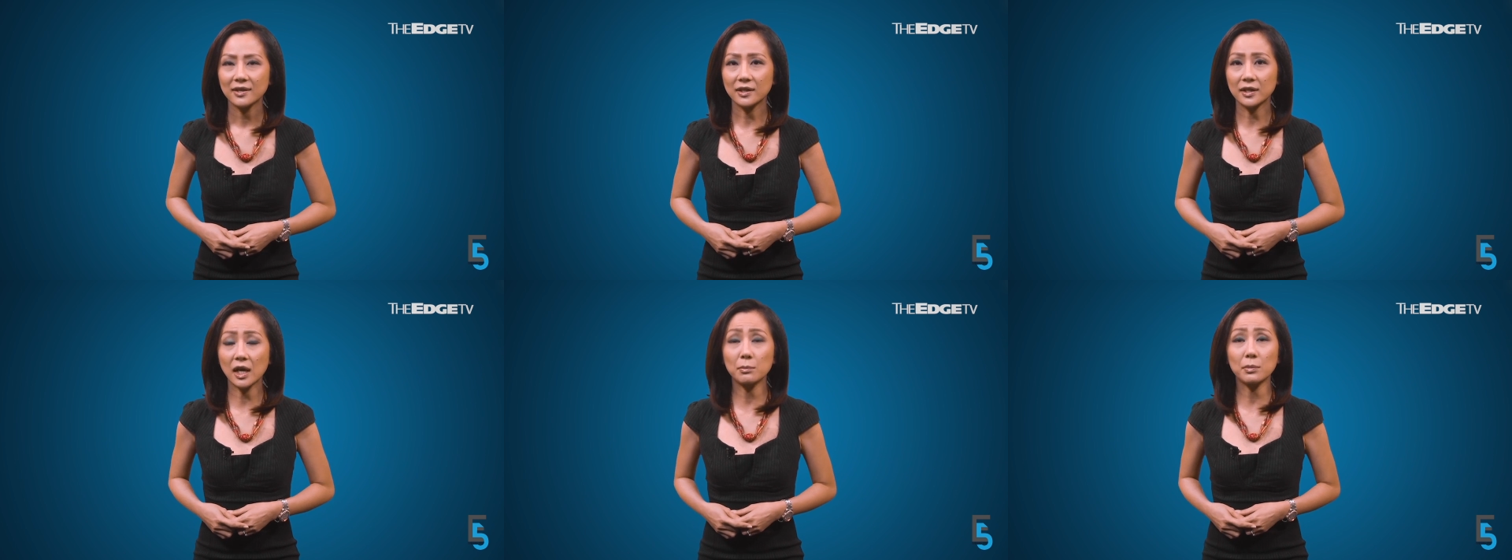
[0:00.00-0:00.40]

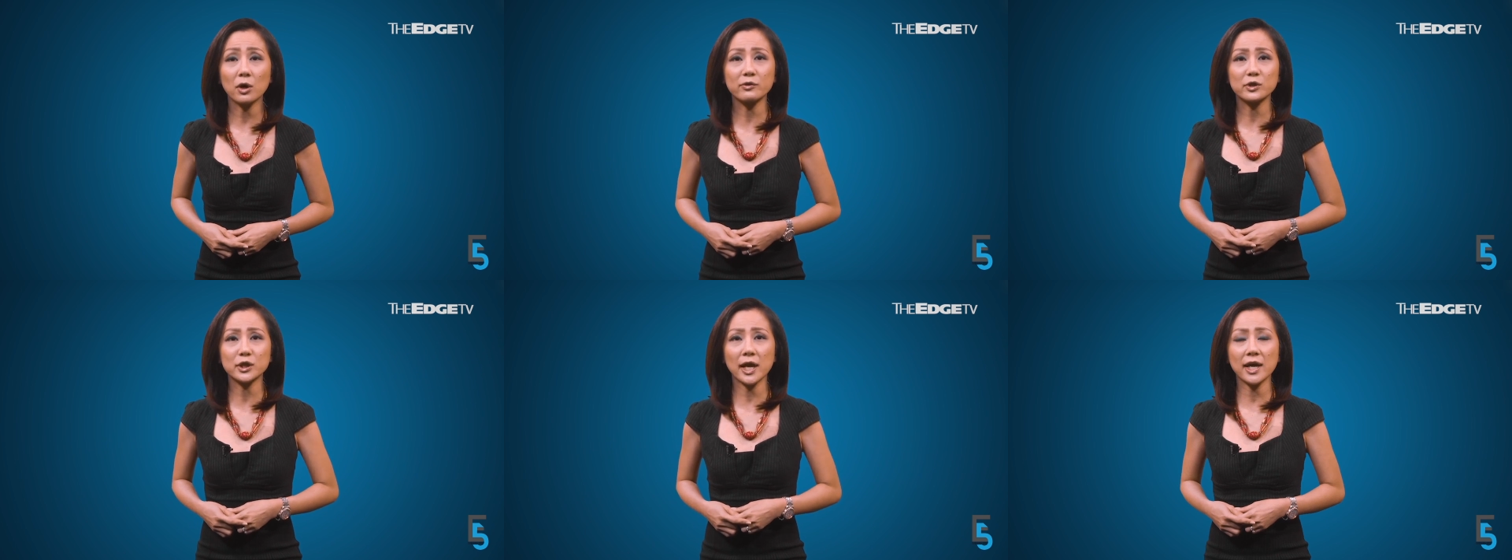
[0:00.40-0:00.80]
The number
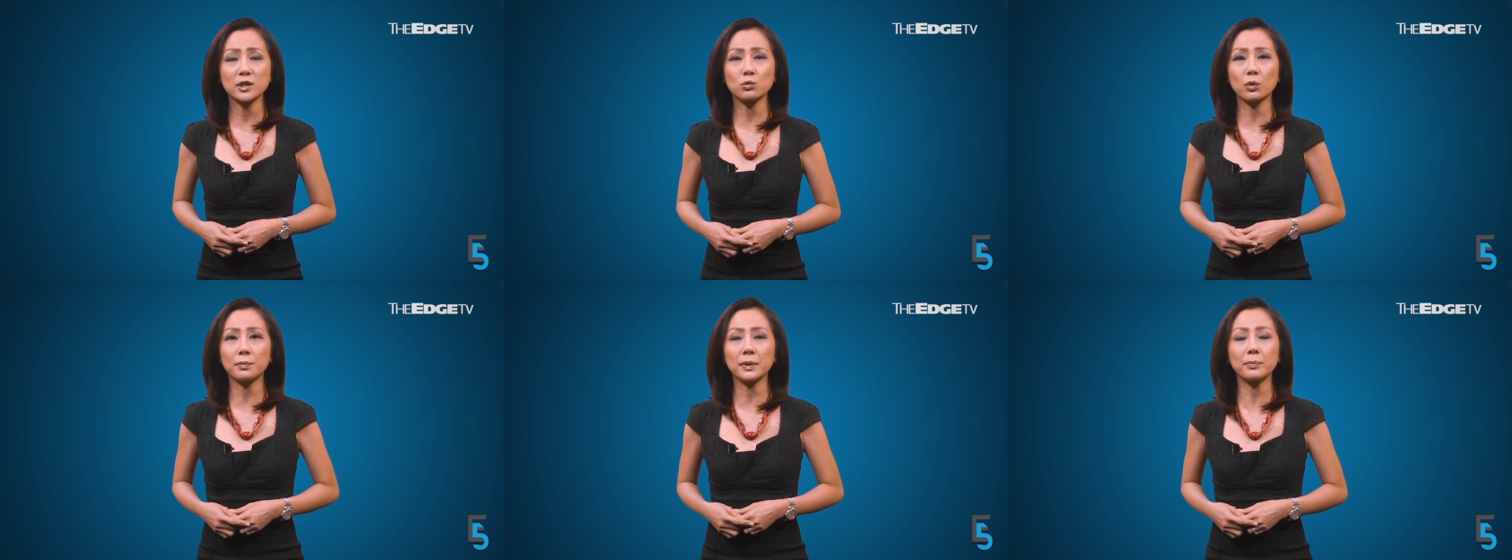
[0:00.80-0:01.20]
of
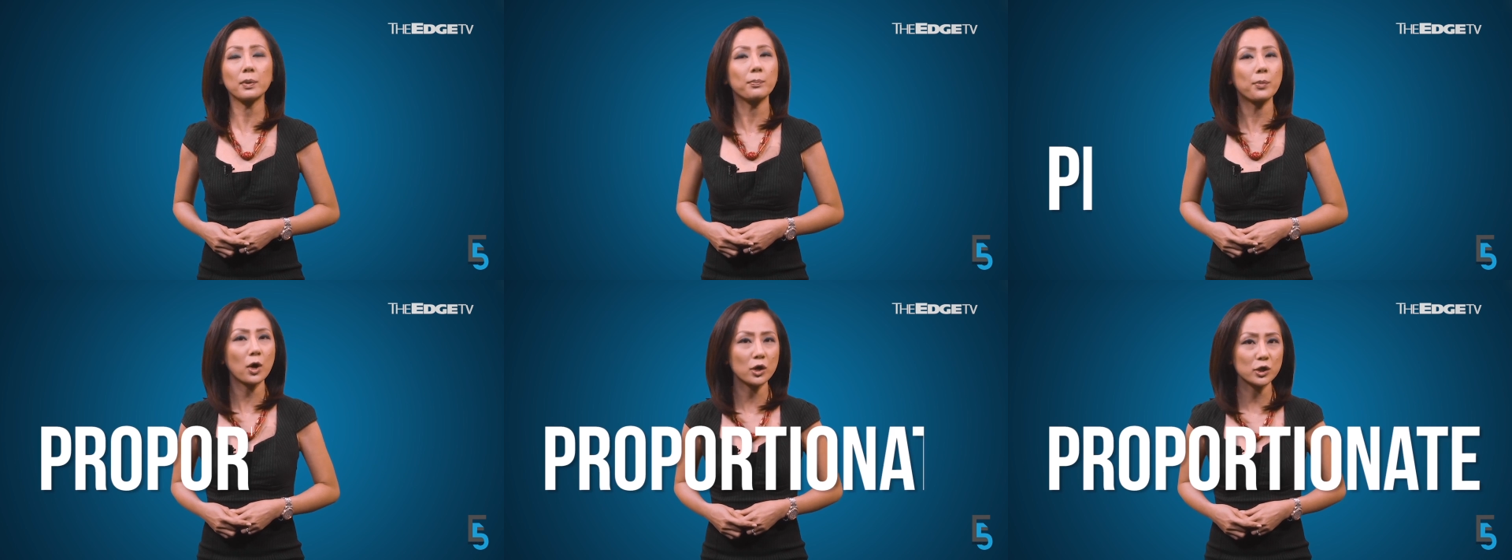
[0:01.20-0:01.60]
shares will be
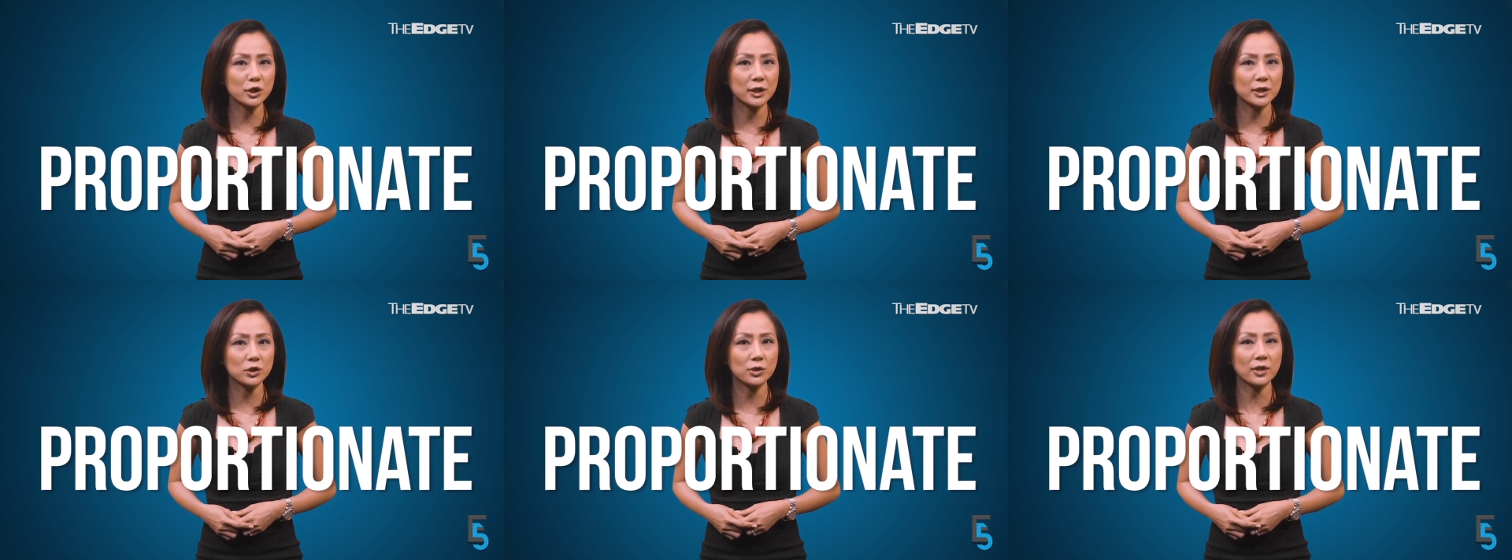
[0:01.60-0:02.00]

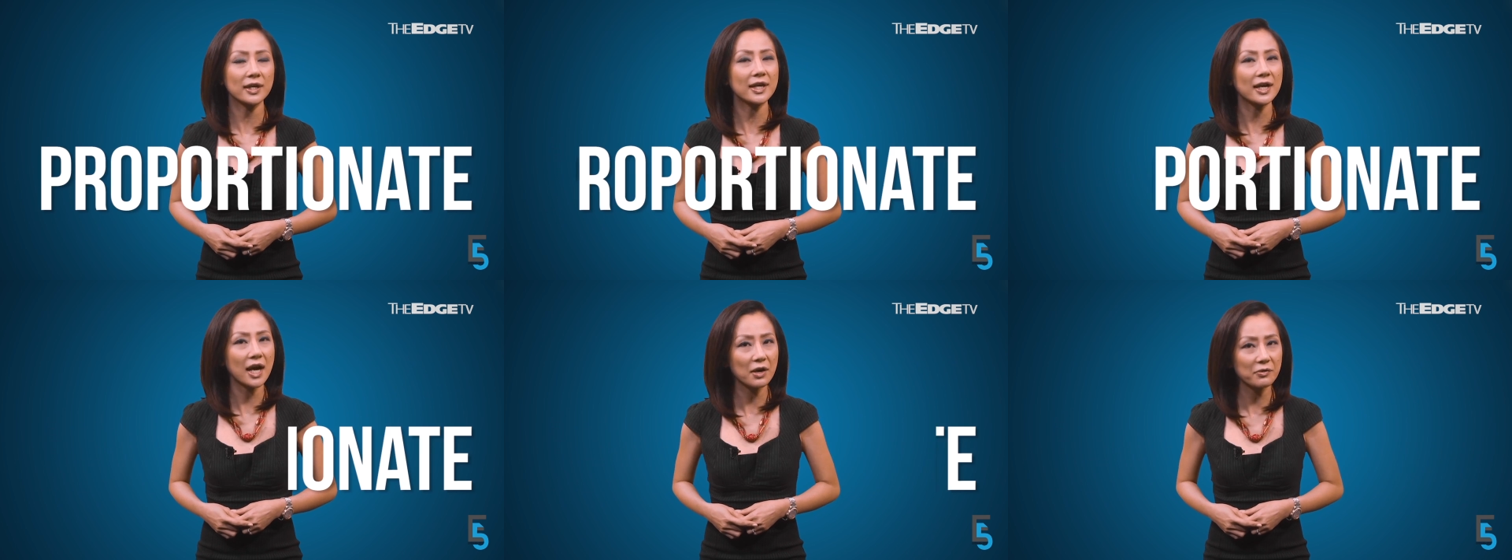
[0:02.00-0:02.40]
proportionate to the
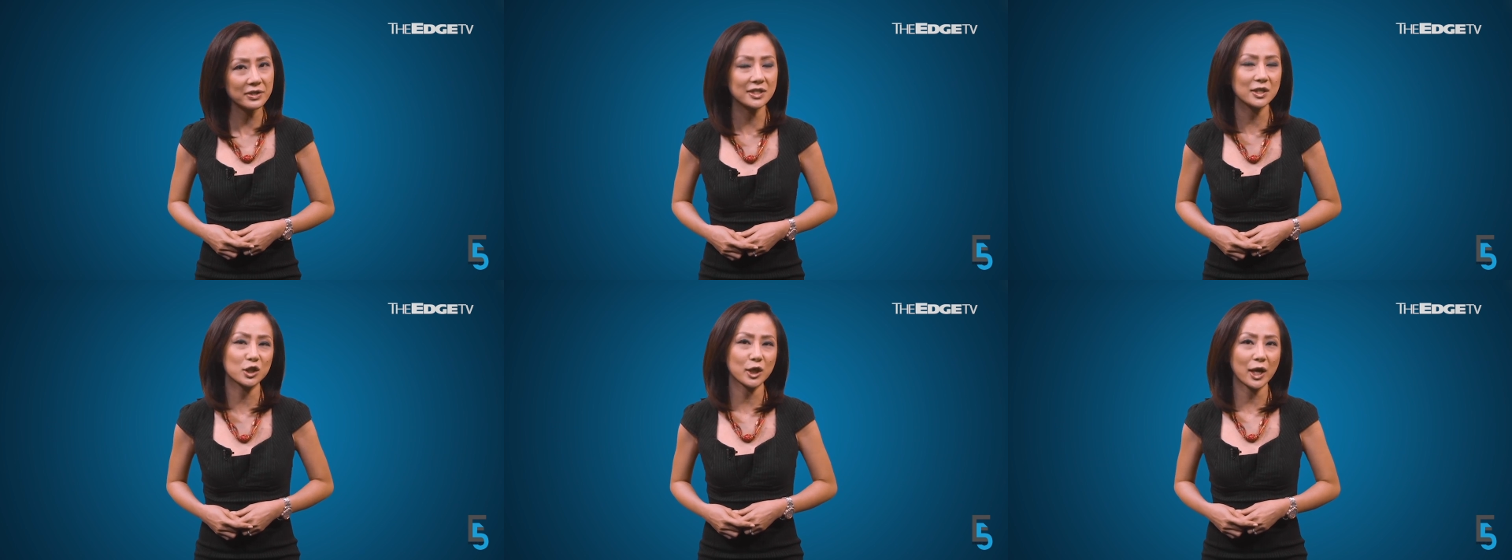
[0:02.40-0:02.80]

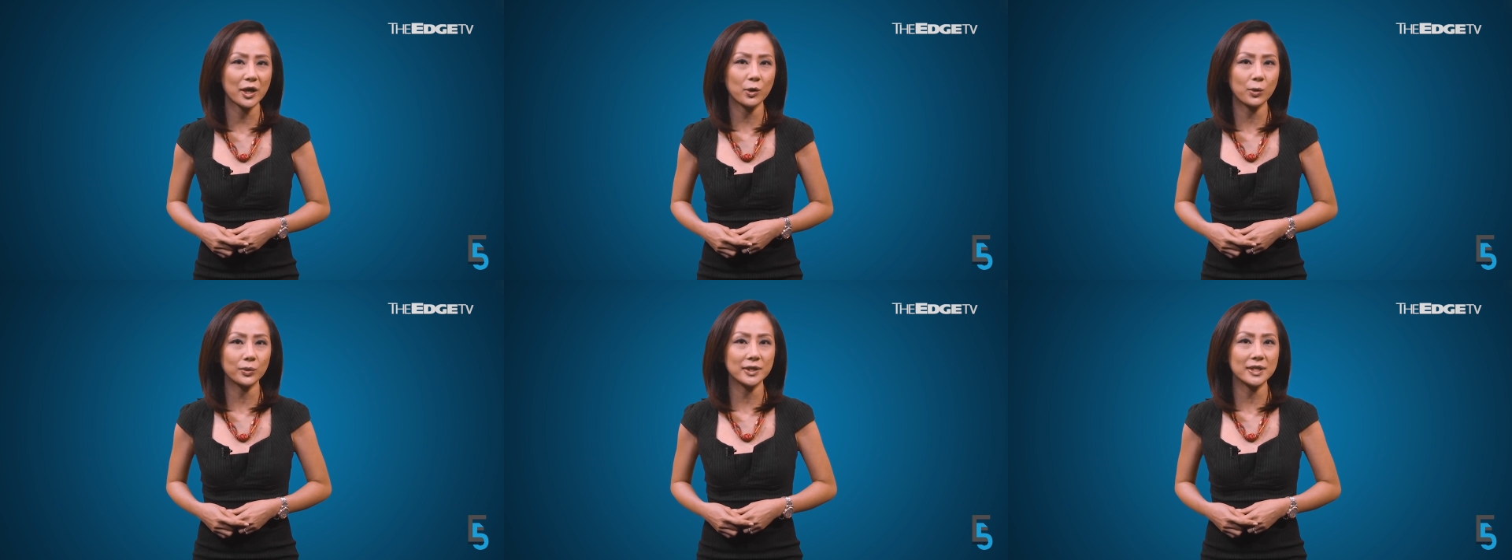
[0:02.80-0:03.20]
current
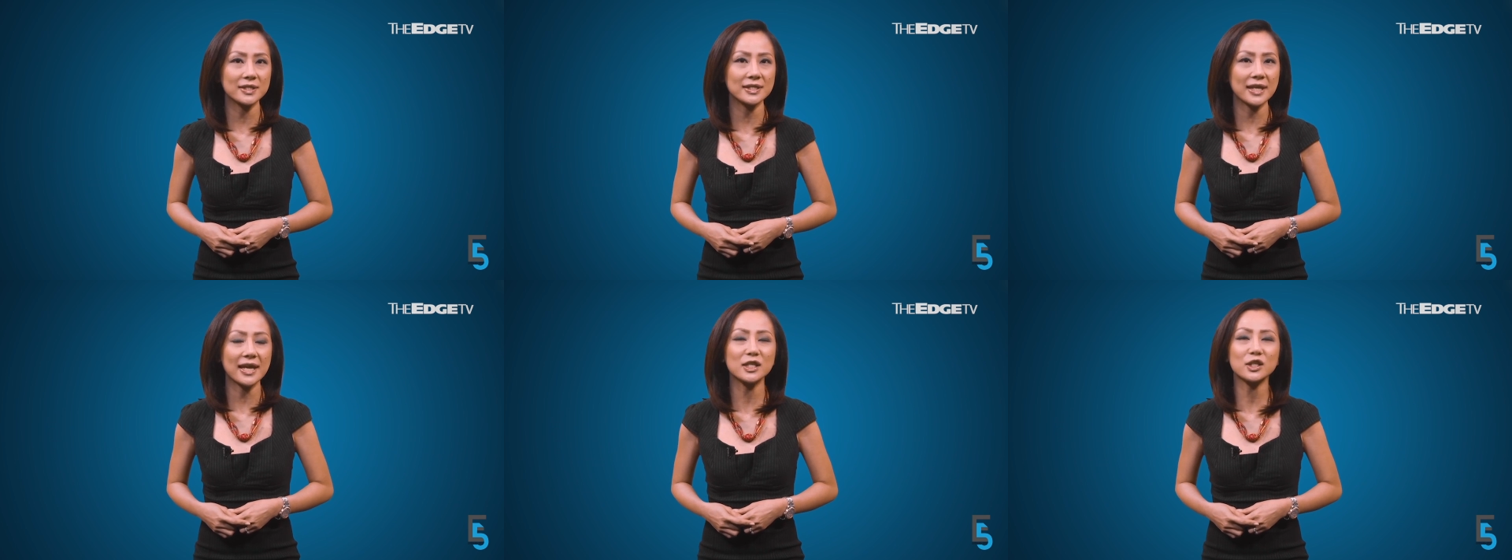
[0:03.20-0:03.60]

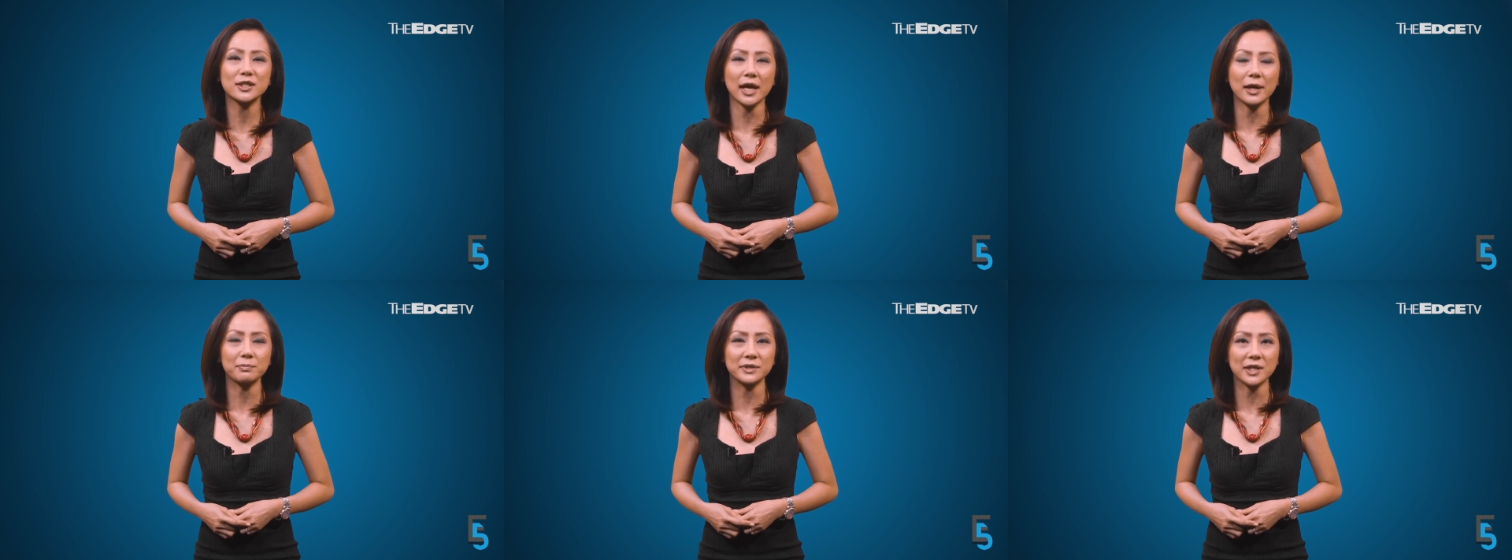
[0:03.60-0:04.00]
shareholdings in
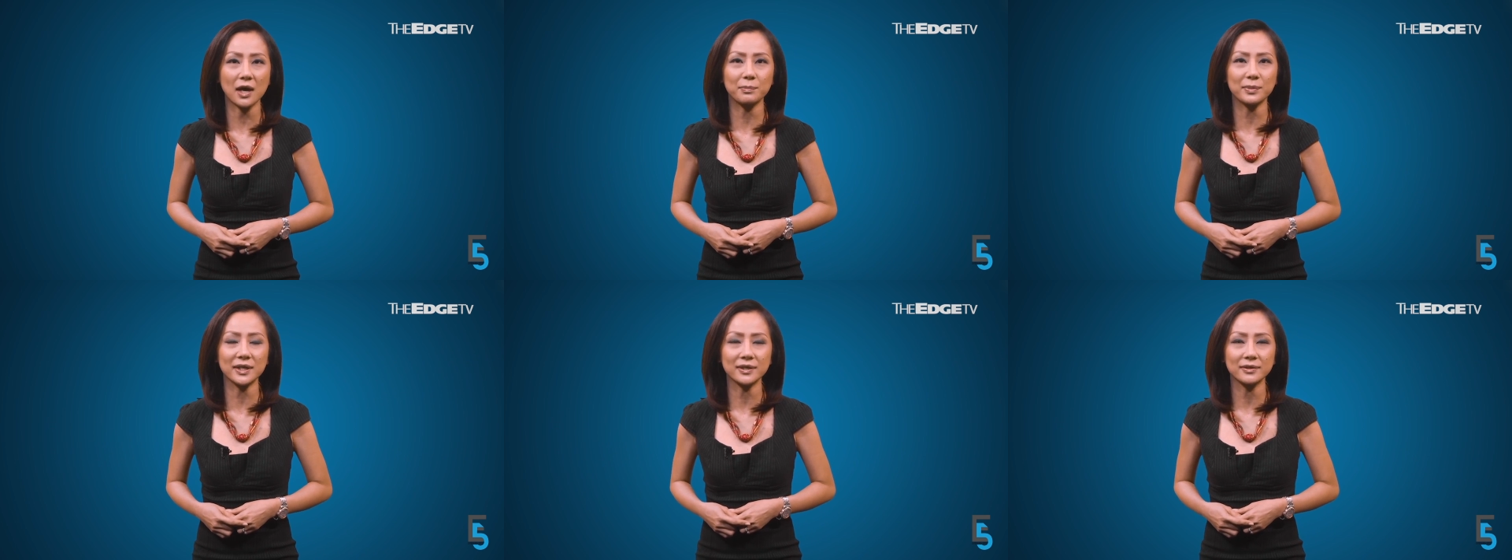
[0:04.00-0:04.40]
Sime
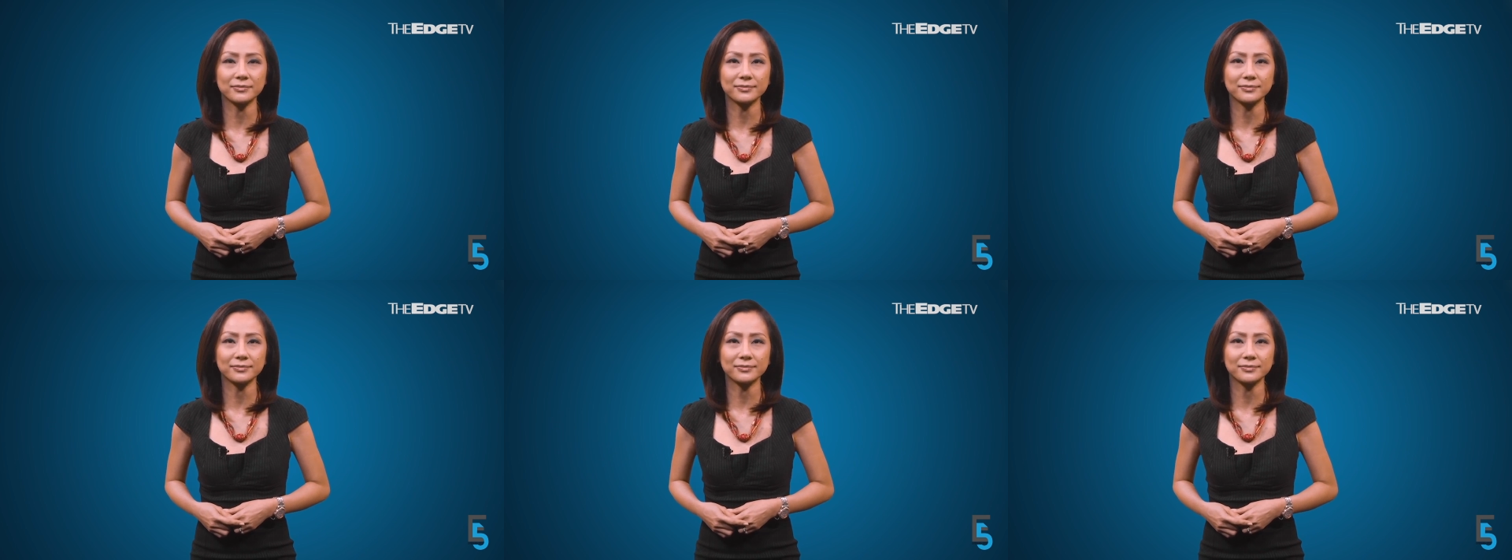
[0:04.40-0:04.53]
Darby.